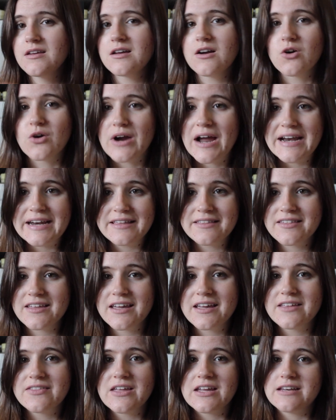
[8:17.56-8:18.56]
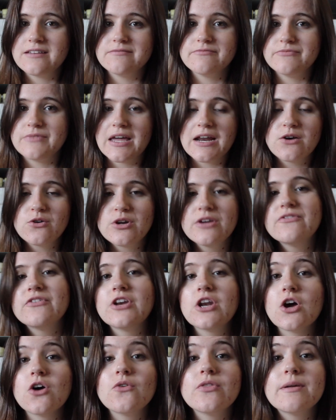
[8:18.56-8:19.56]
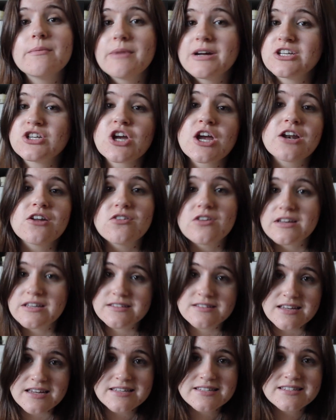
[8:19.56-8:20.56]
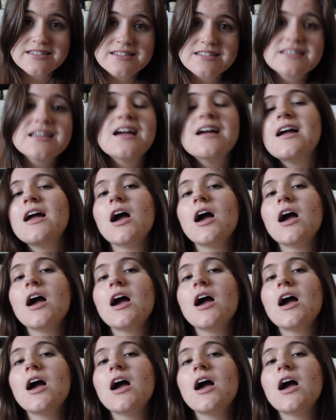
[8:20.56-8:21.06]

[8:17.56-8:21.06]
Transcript: or anything. They don't even know that my channel exists,